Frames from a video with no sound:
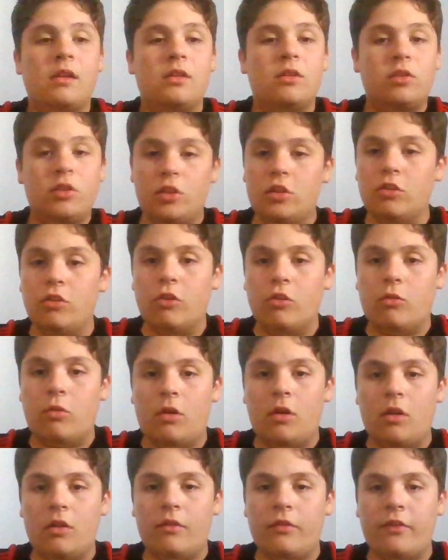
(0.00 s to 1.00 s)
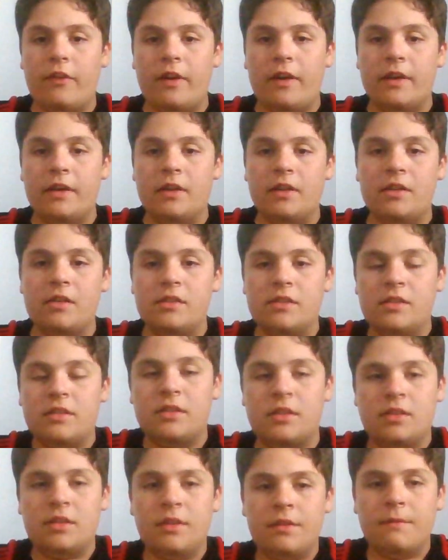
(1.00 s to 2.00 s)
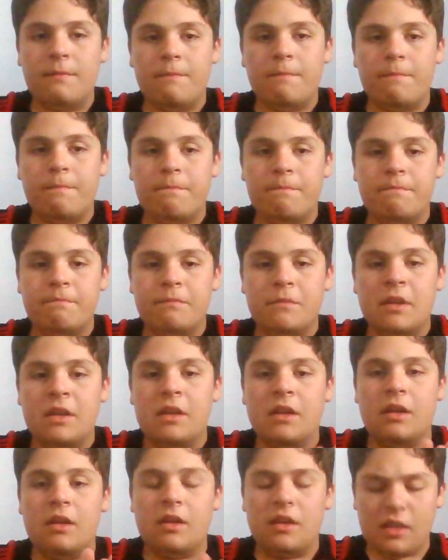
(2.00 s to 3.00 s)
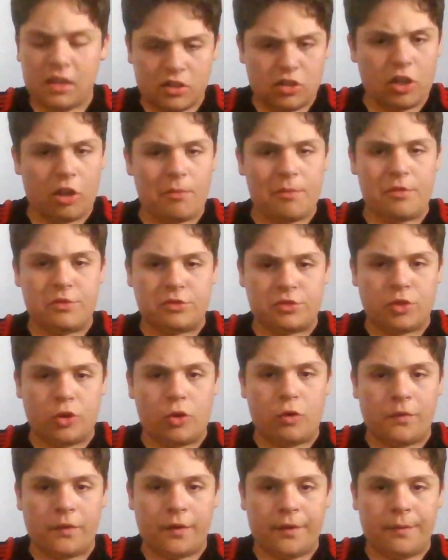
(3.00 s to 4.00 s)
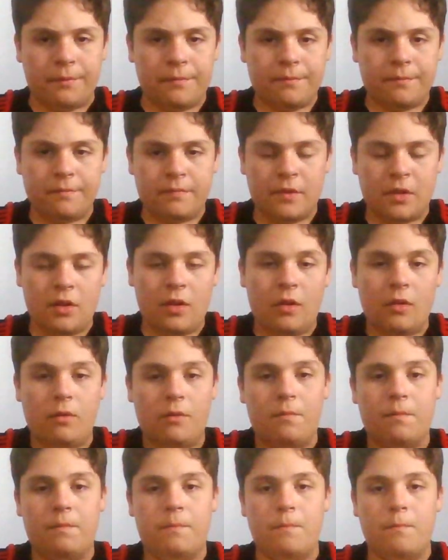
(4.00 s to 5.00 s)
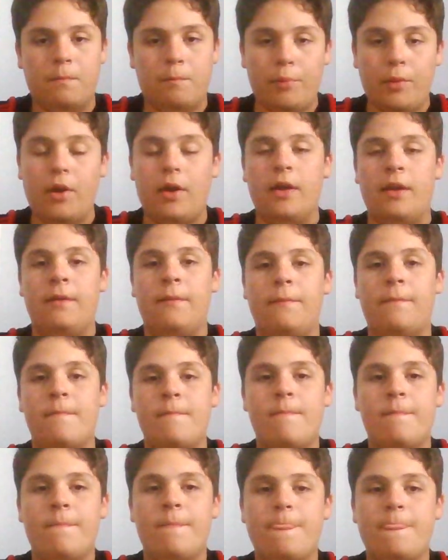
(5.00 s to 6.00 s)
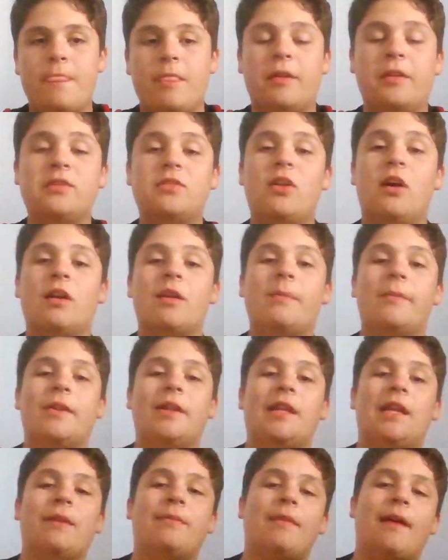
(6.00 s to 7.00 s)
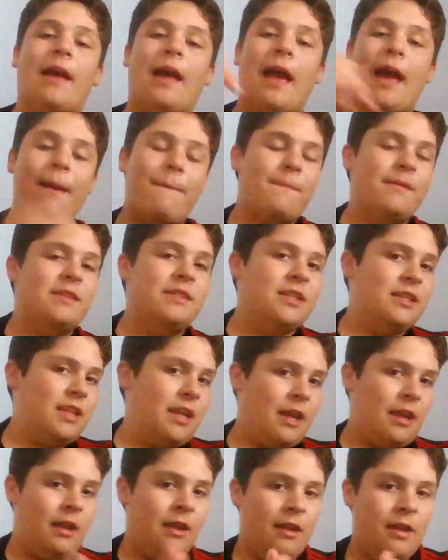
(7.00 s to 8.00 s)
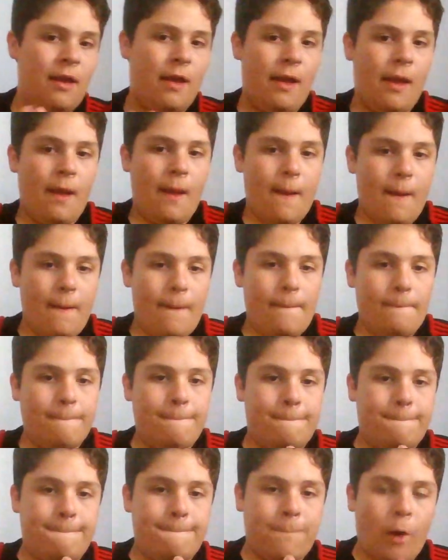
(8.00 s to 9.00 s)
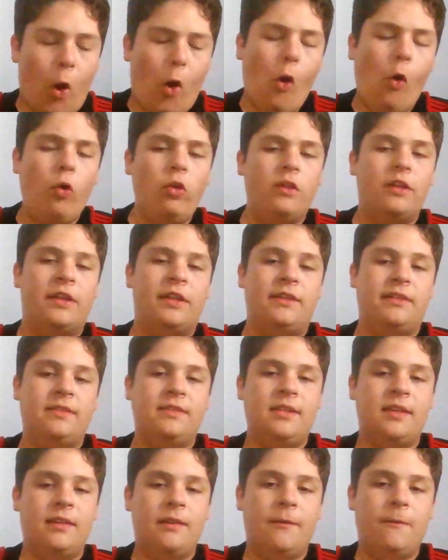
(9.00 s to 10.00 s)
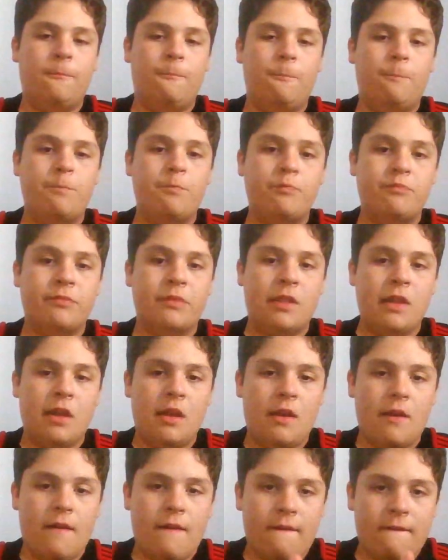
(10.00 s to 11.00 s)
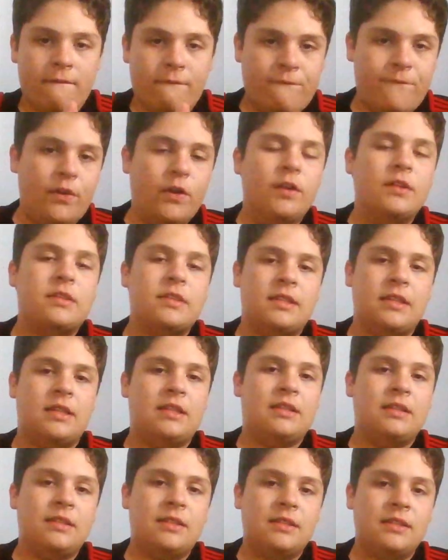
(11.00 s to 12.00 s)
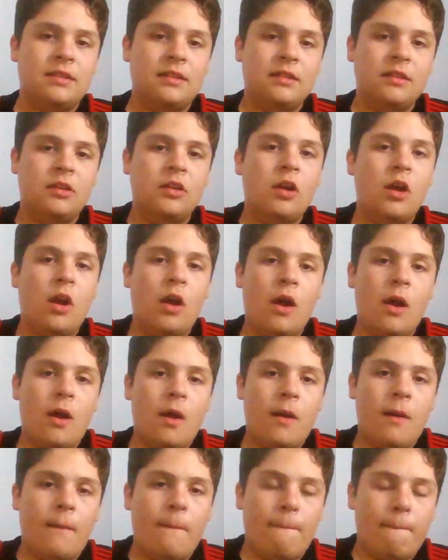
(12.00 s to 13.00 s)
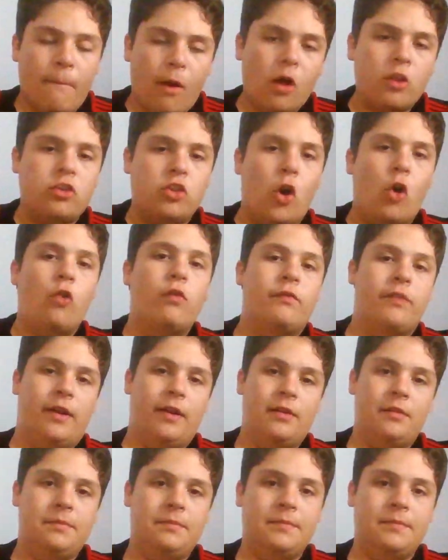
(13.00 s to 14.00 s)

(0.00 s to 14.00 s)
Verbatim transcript: the Euro qualifiers is almost over. But let's talk about a game that happened today. Poland versus Moldova.